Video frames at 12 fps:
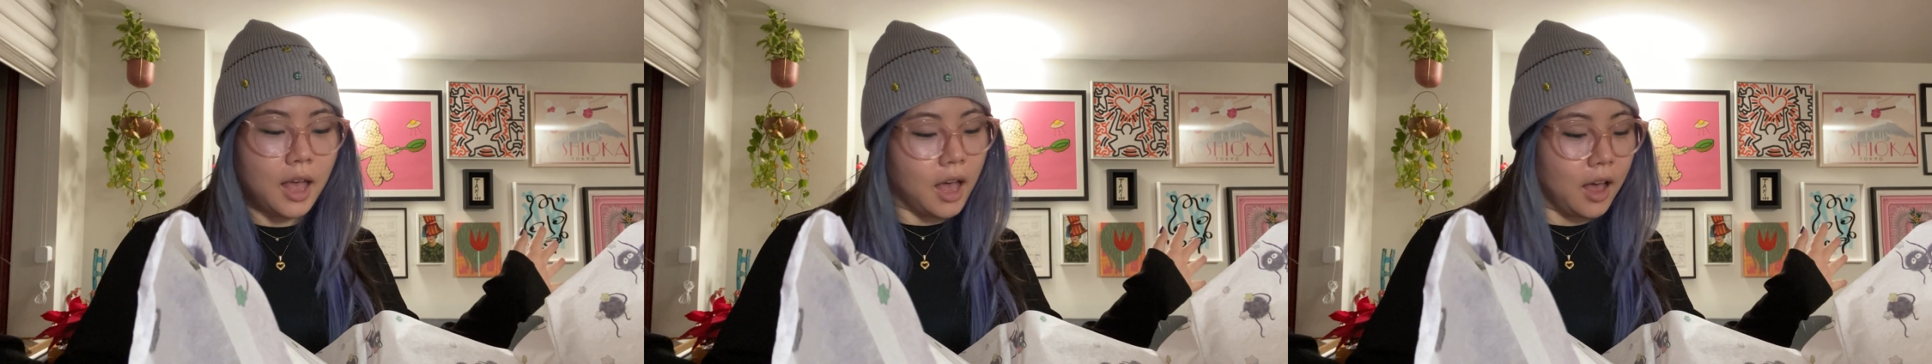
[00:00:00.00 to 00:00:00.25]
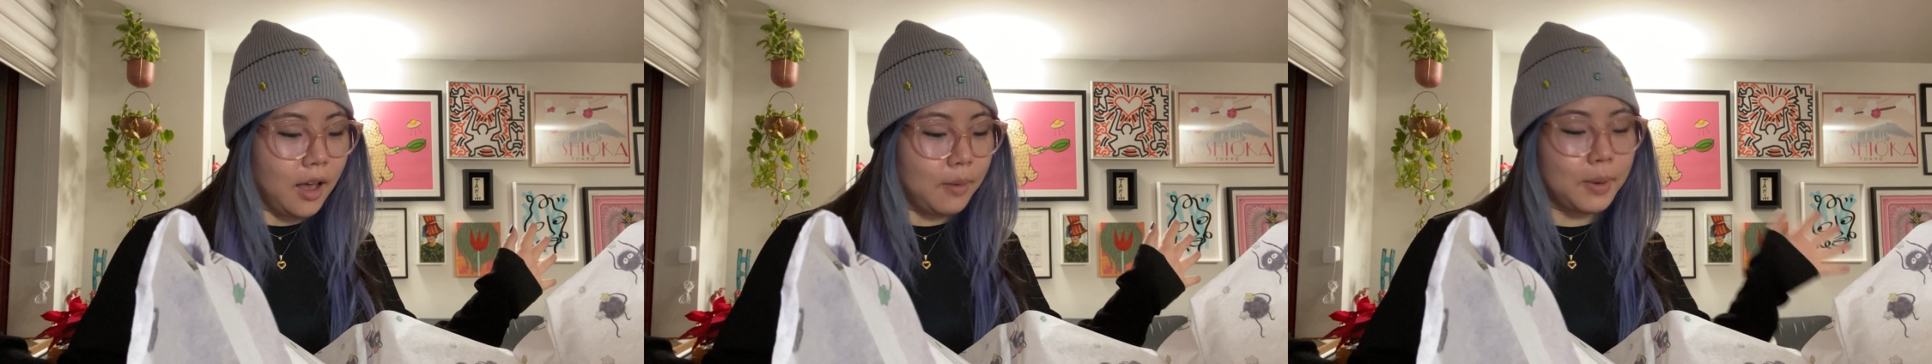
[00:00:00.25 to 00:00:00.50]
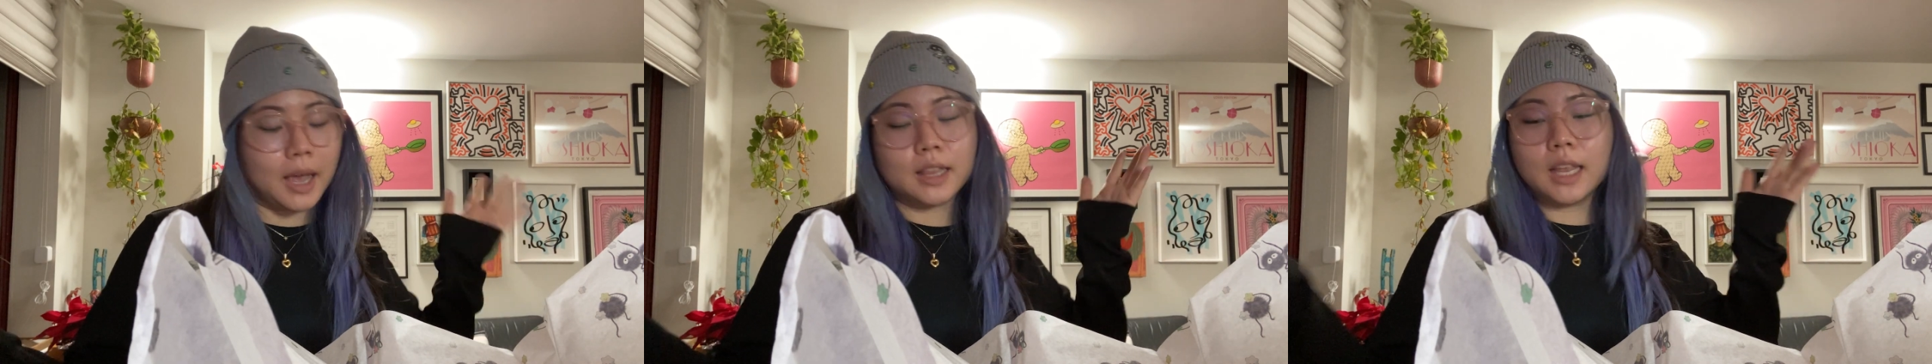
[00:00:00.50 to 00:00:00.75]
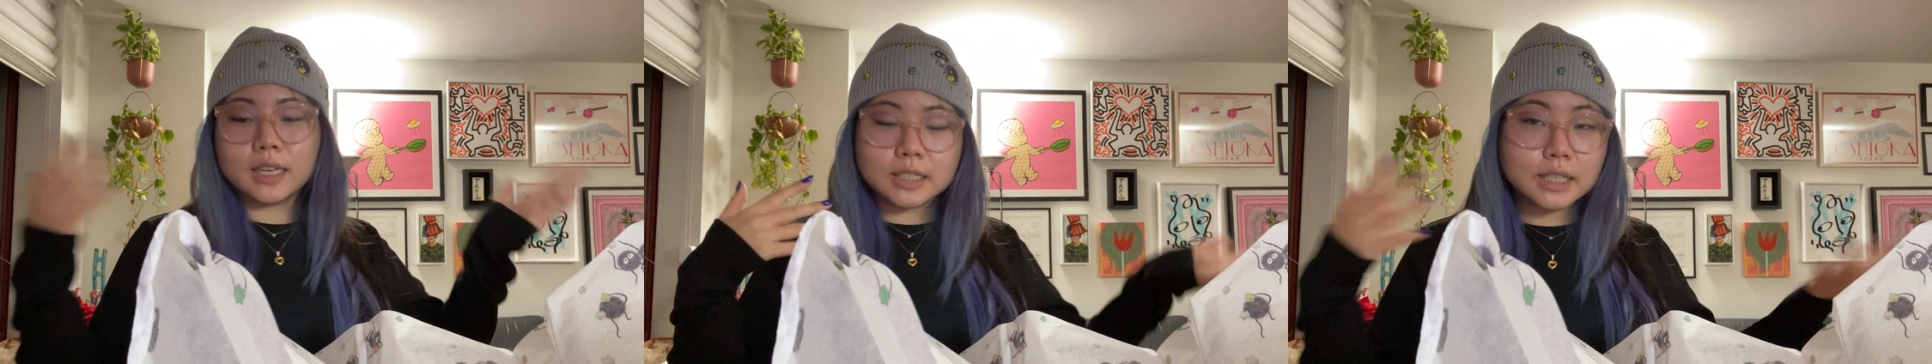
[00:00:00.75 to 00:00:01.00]
I
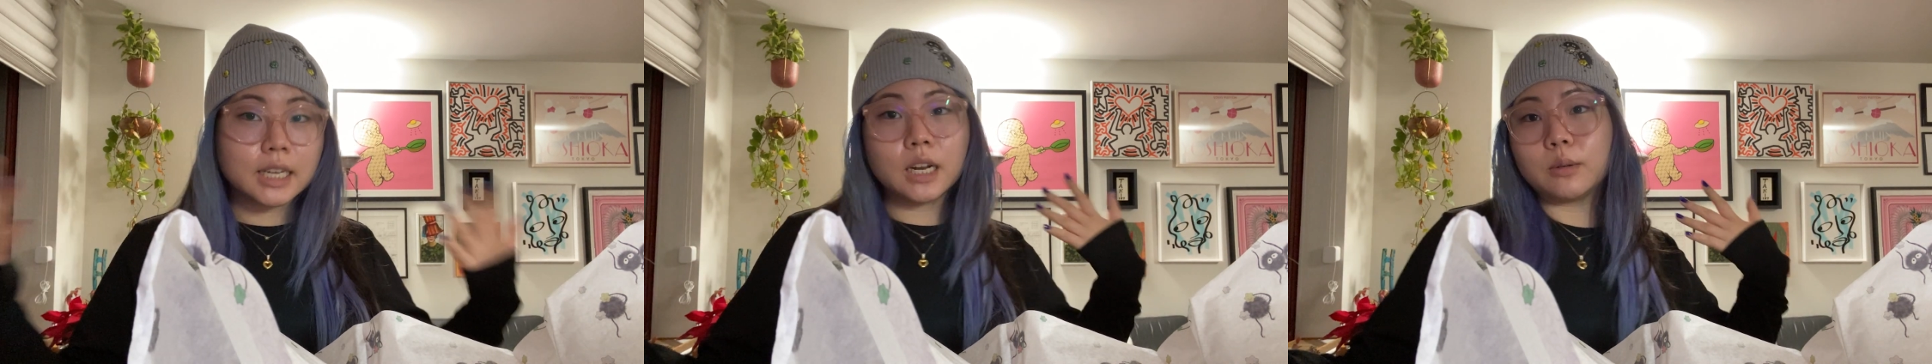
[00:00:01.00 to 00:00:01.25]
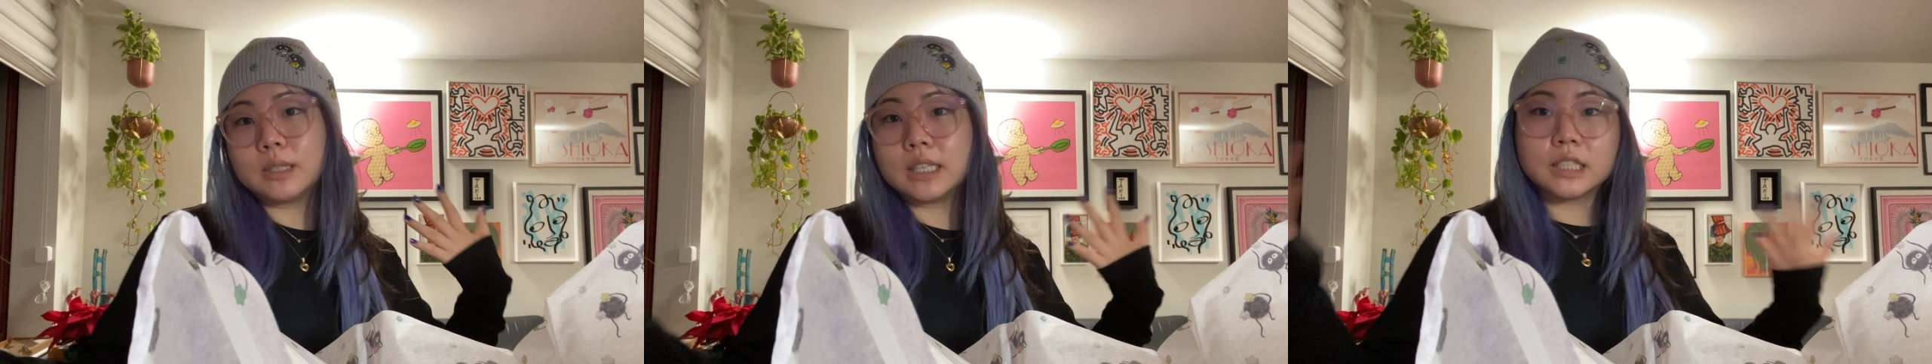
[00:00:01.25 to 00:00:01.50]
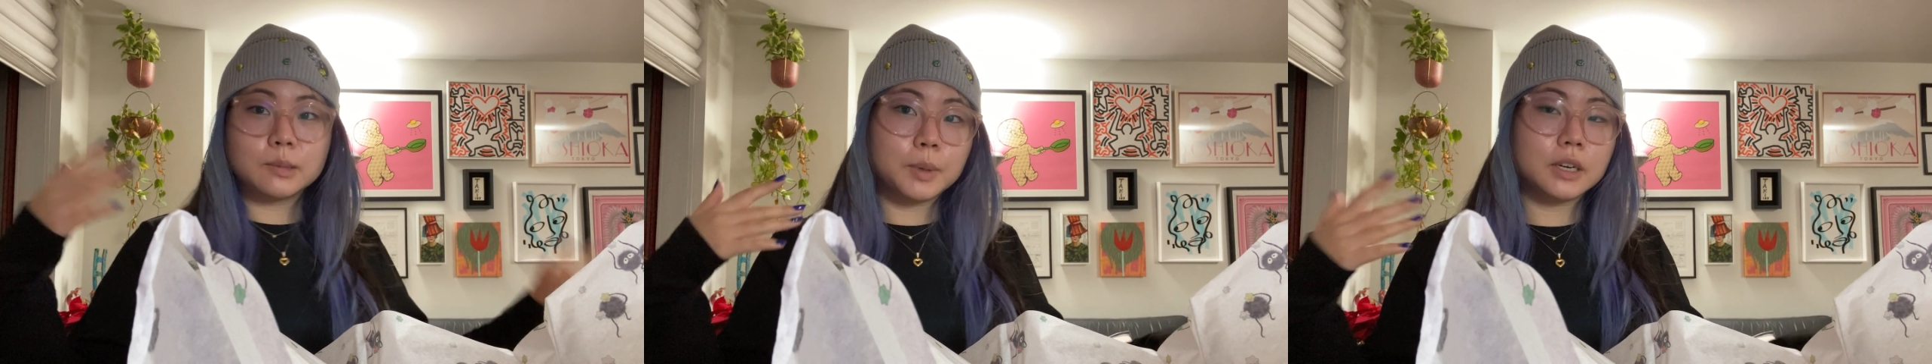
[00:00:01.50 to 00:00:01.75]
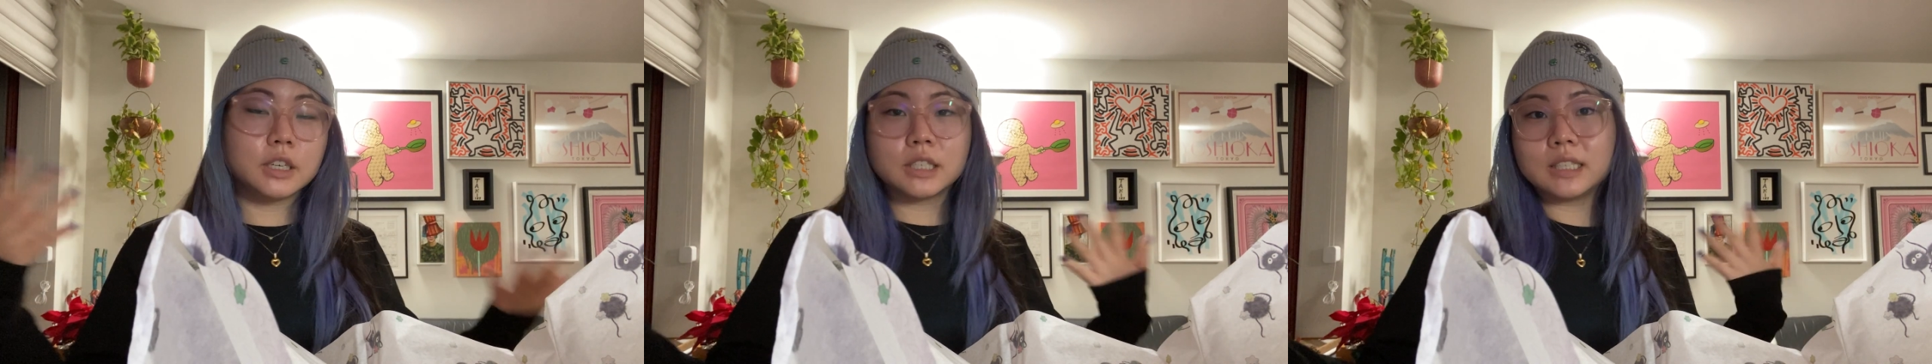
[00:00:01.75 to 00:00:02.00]
liked that I was
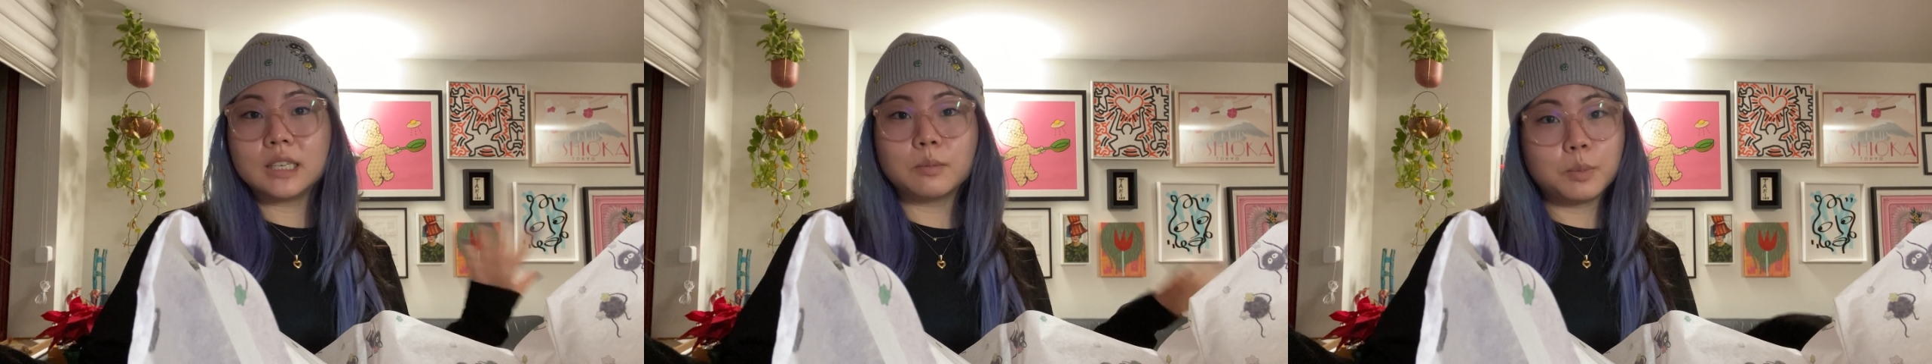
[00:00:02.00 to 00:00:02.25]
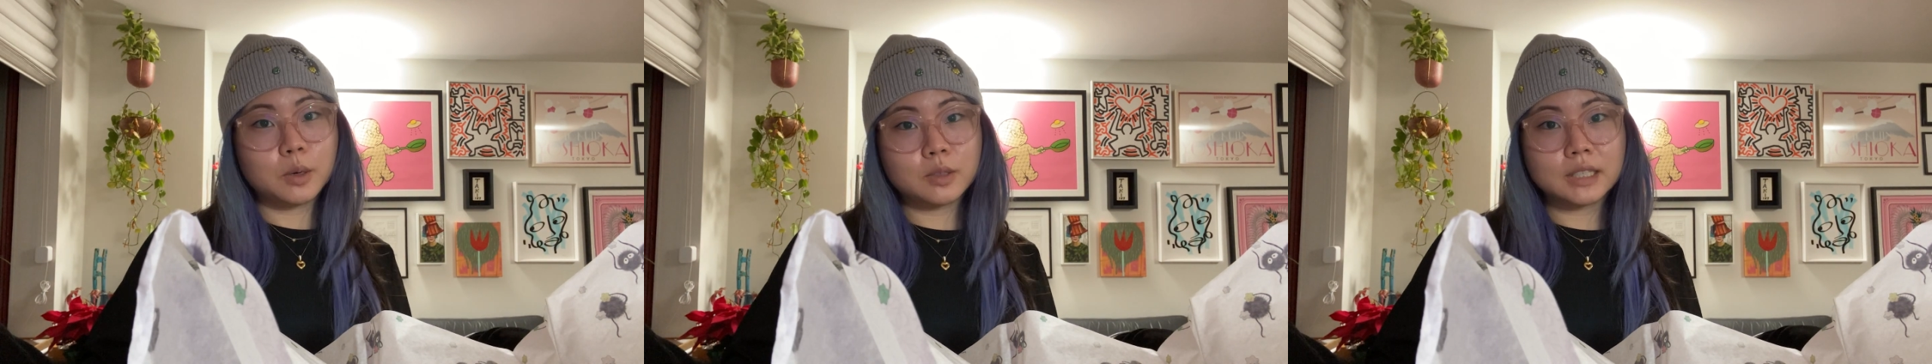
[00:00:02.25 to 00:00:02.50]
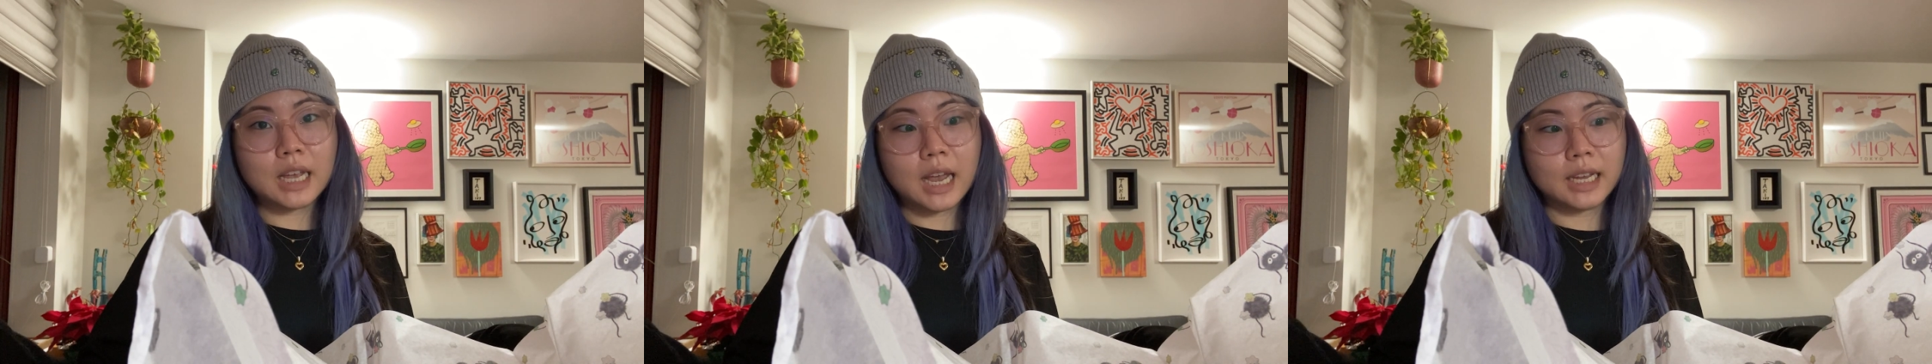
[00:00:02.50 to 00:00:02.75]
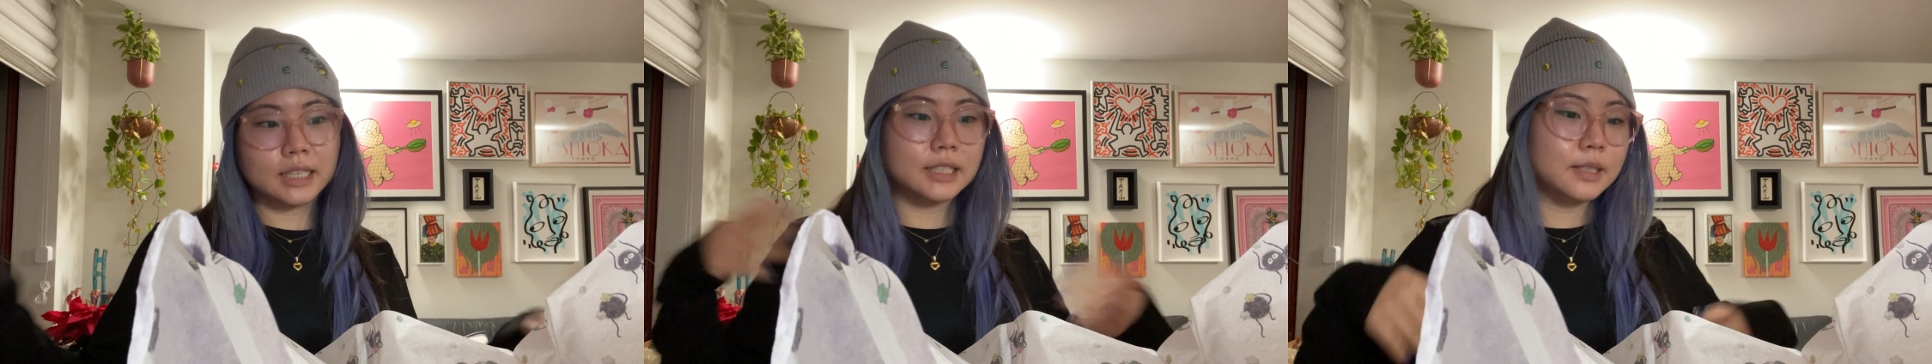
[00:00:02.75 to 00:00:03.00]
experiencing both
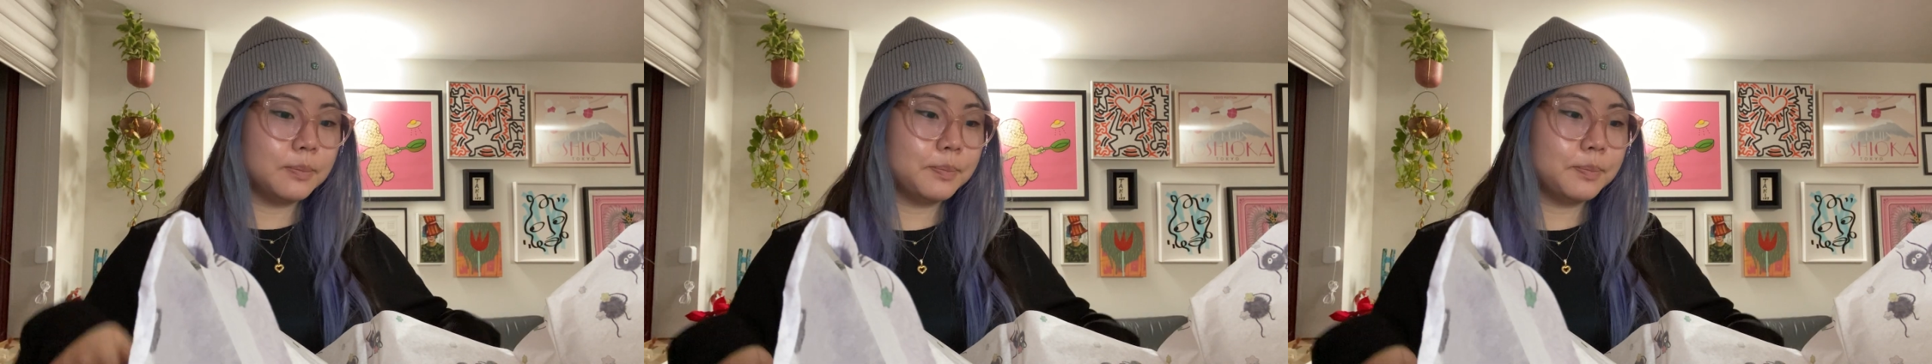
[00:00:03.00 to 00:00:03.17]
sides.